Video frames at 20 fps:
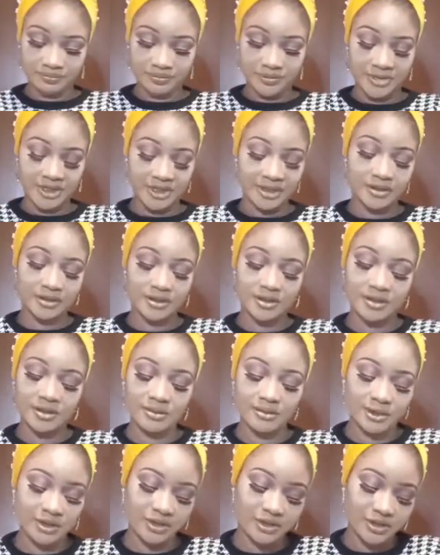There's another
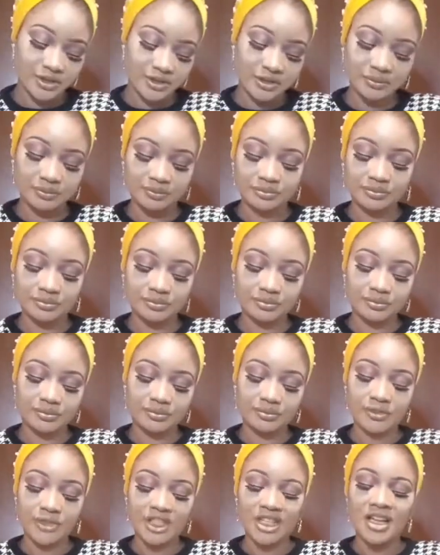bunch.
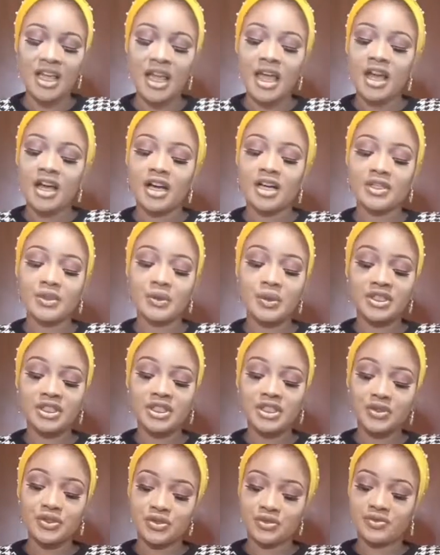Are you an
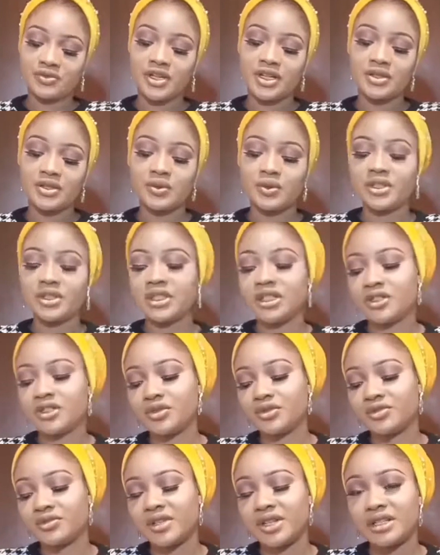introvert or an
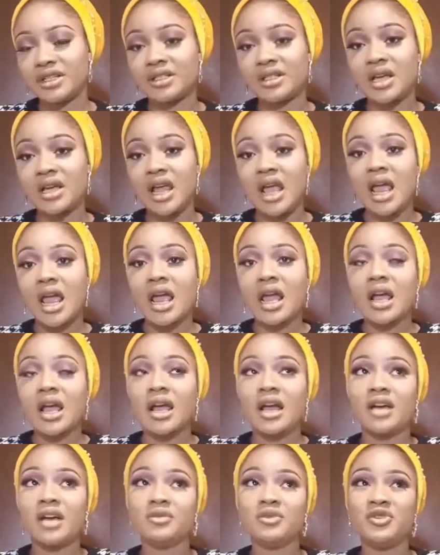extrovert?
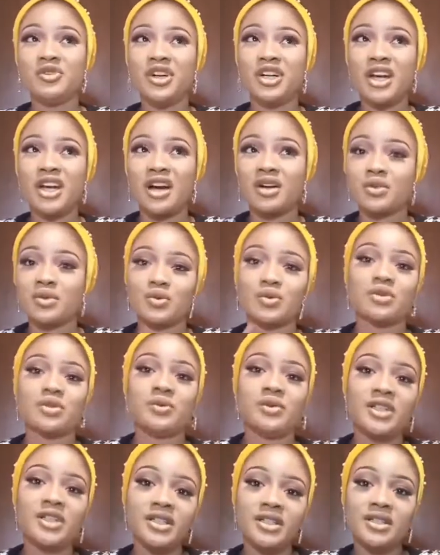I'm a very outward
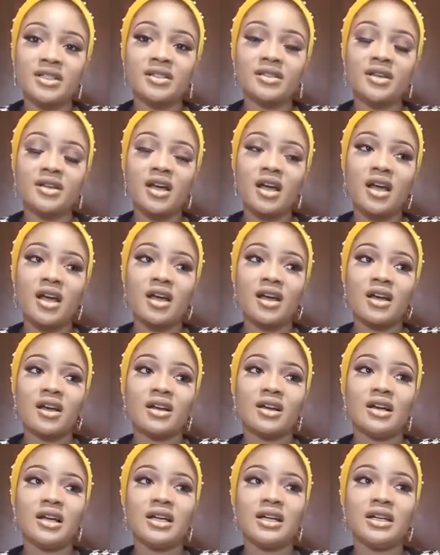person,
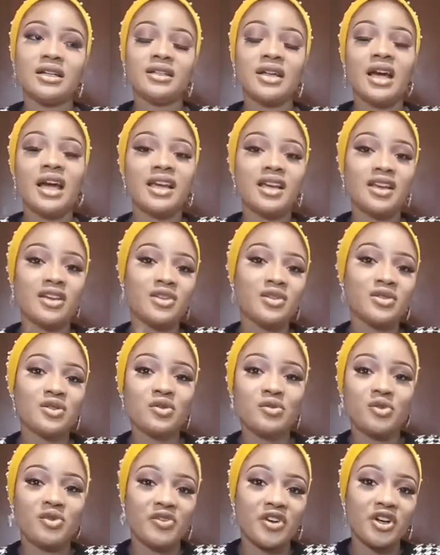and I can also
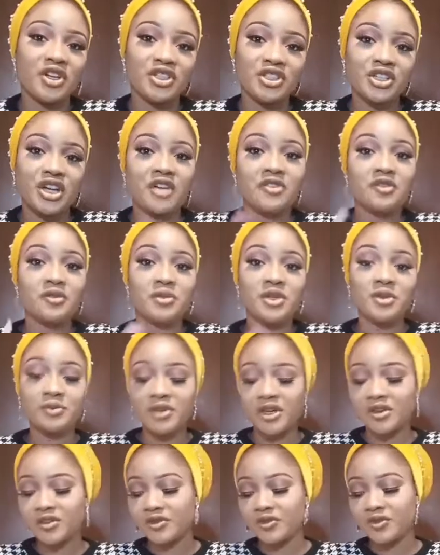be very shy. If you meet me
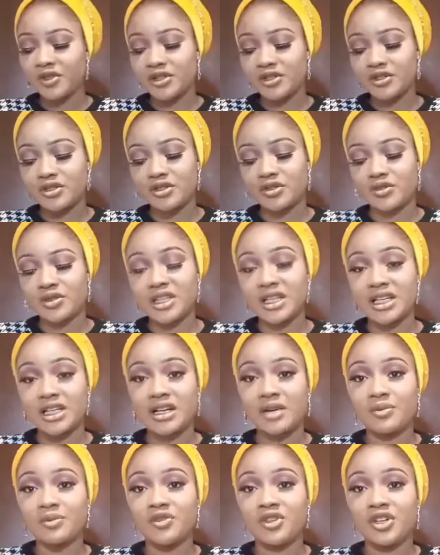at first, you think
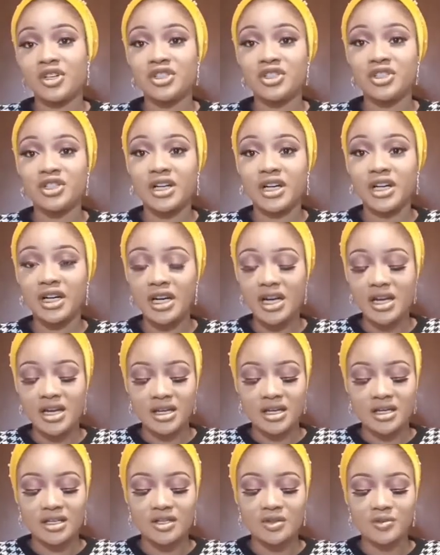I'm very shy,
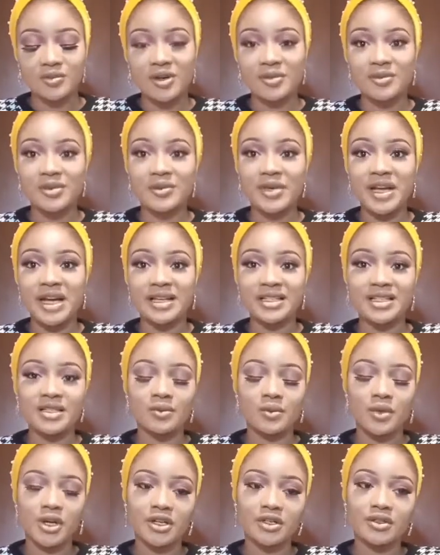and then you probably be
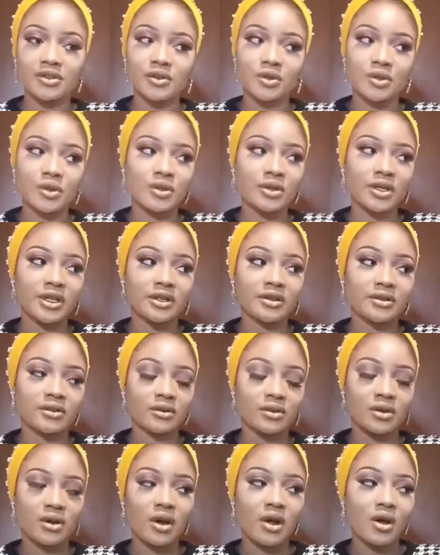asking, why are you not talking?
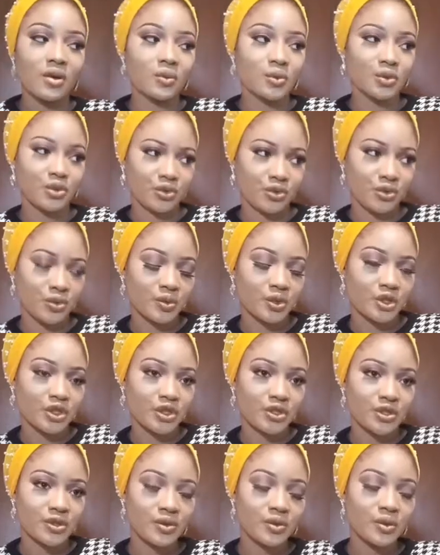Or what's wrong with
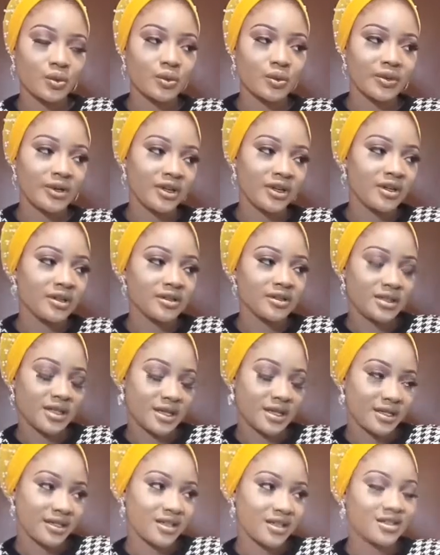you? Or
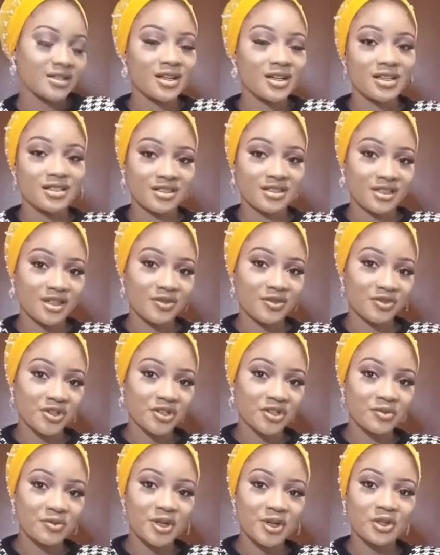and a friend
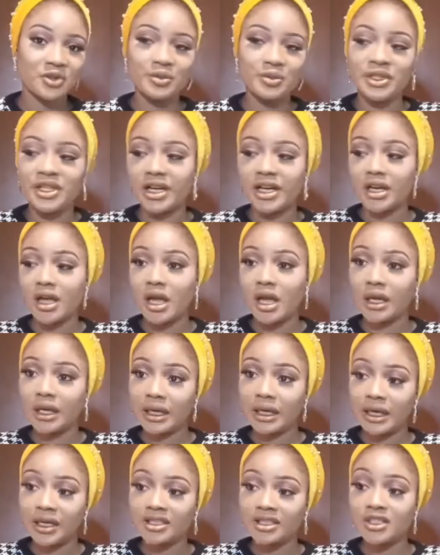of mine will be like,
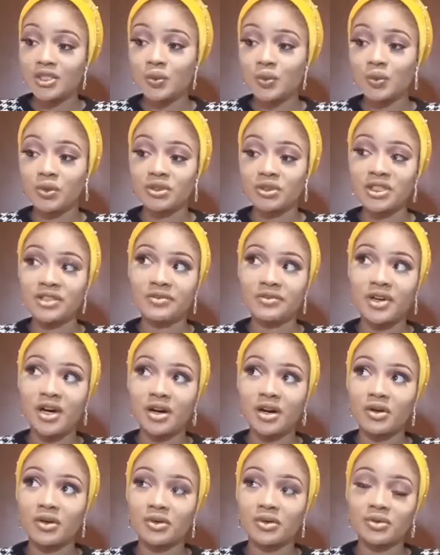hey, this one, leave
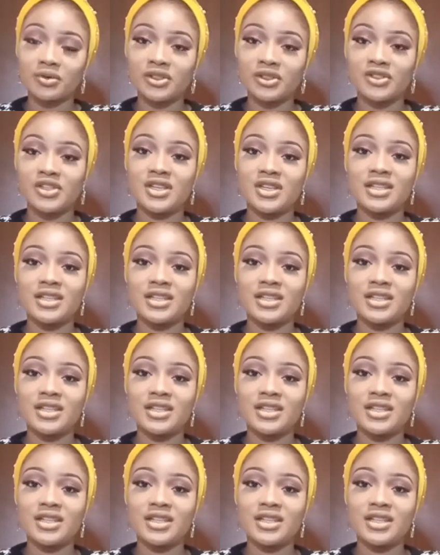her, she